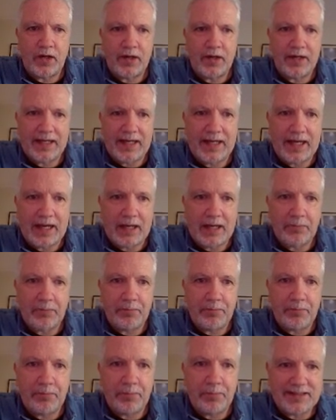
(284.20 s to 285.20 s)
April, I
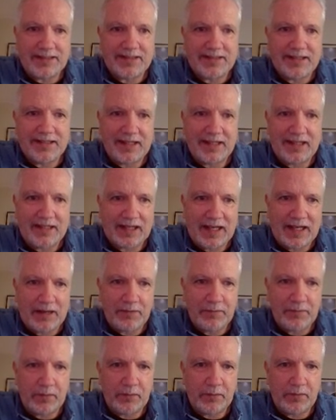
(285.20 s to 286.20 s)
can see that lava
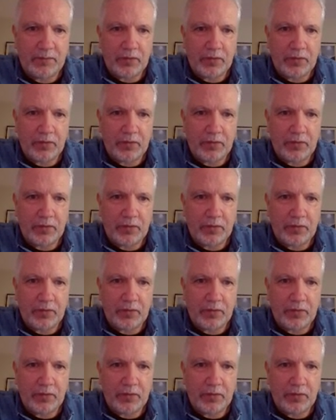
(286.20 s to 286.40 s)
flow